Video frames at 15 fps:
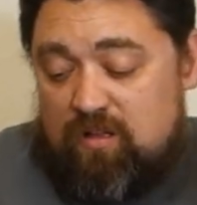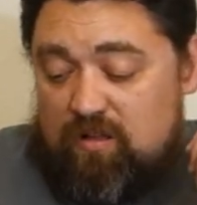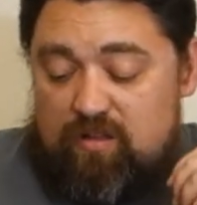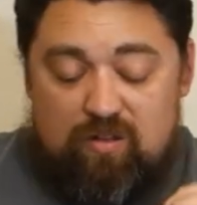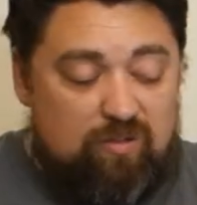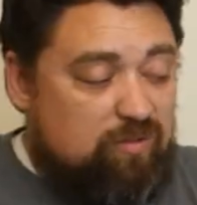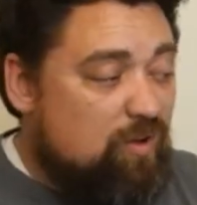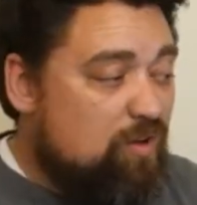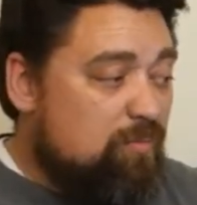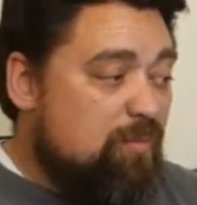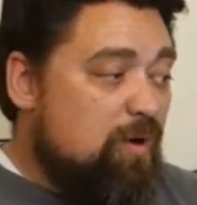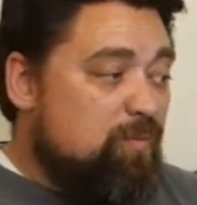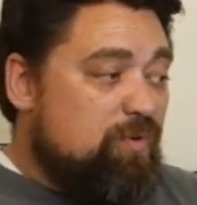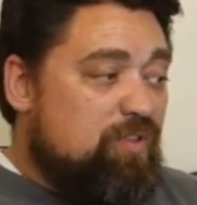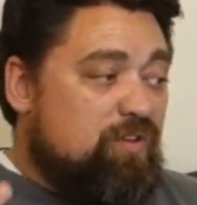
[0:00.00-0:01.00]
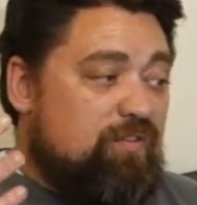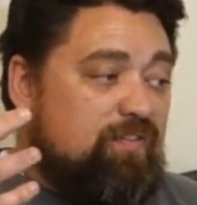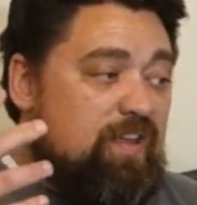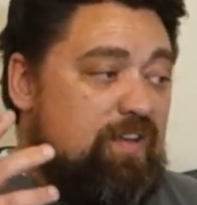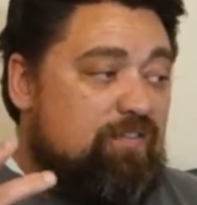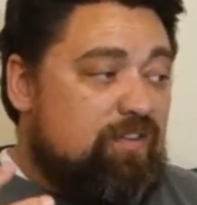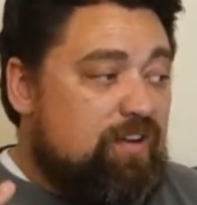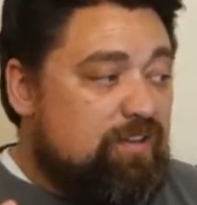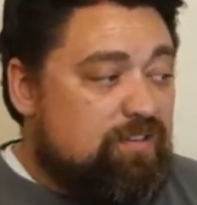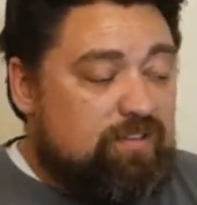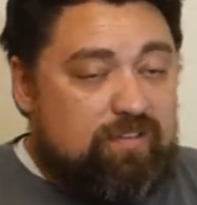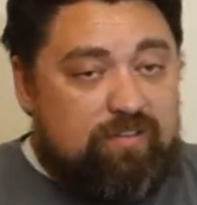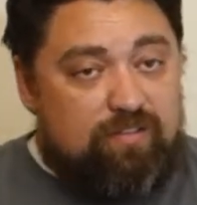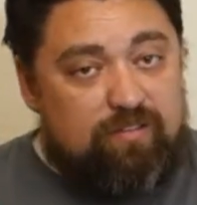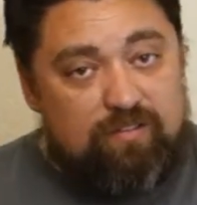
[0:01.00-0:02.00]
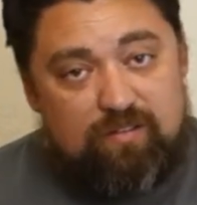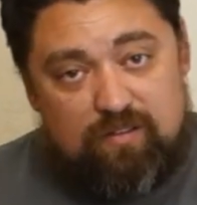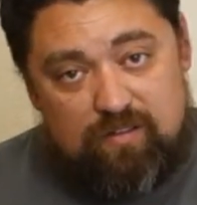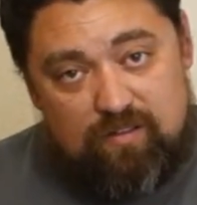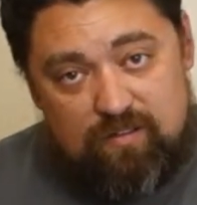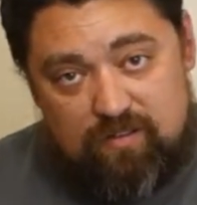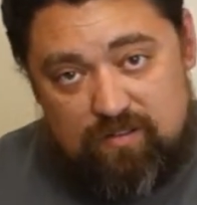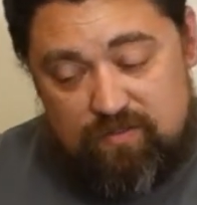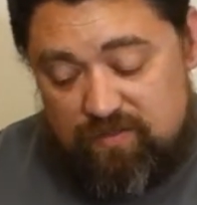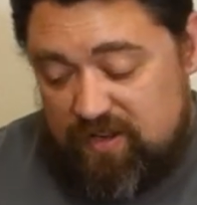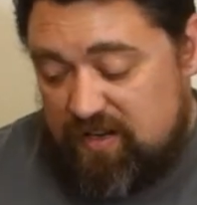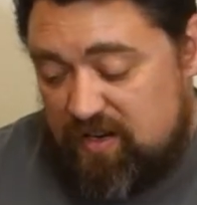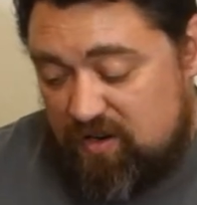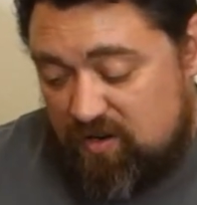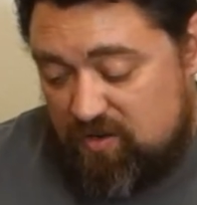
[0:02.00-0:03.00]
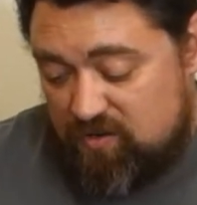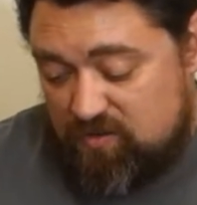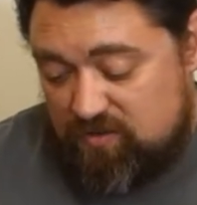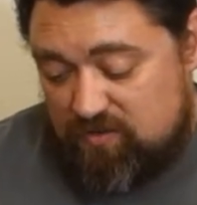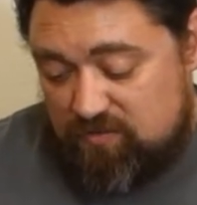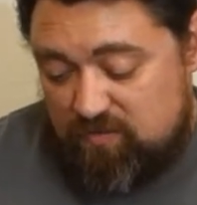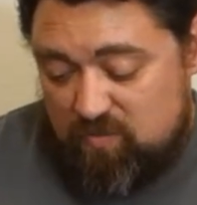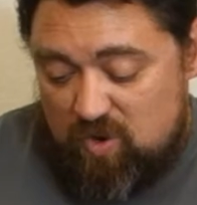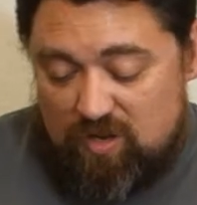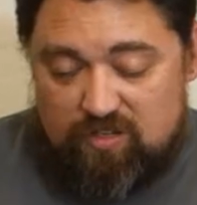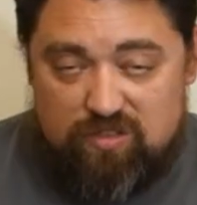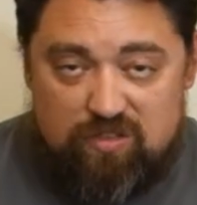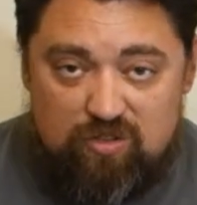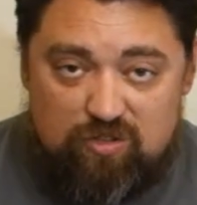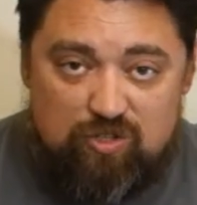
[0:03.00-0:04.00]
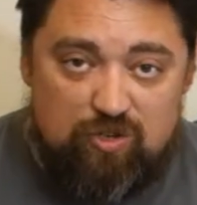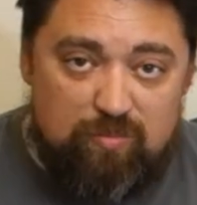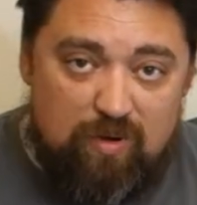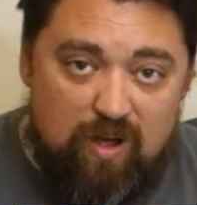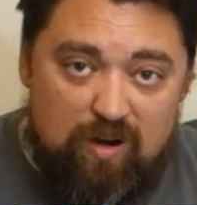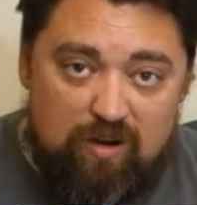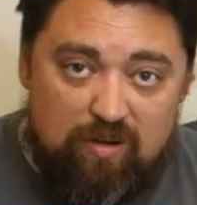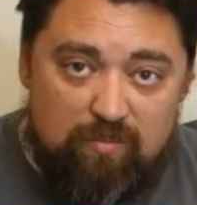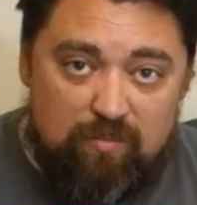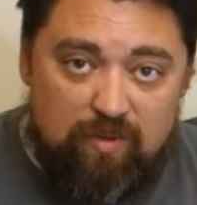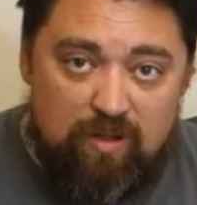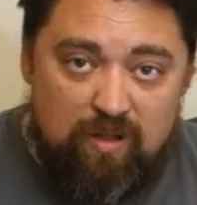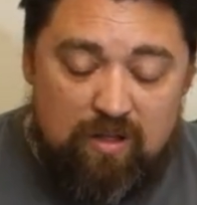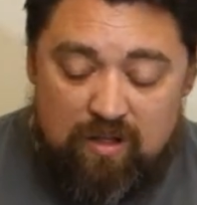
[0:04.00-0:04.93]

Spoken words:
Load them up with your favorite videos, watch YouTube on them.